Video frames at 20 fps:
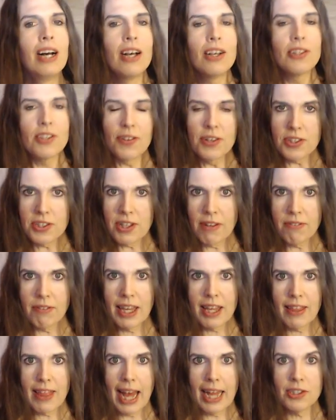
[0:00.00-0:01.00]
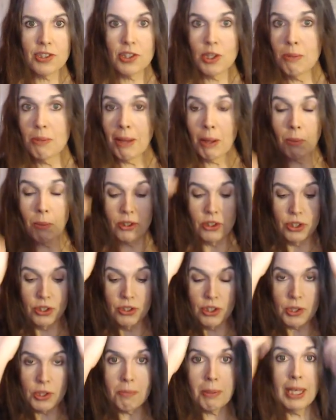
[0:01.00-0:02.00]
So there's stuff like that. So you may want to
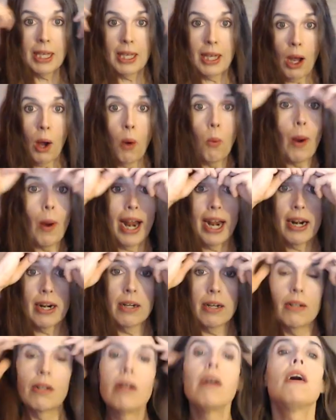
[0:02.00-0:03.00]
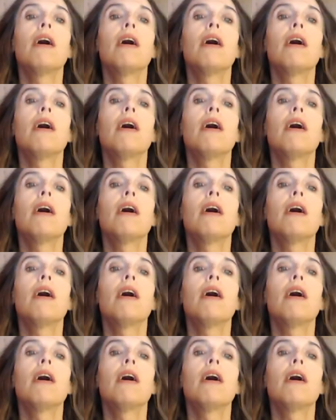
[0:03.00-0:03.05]
just be aware.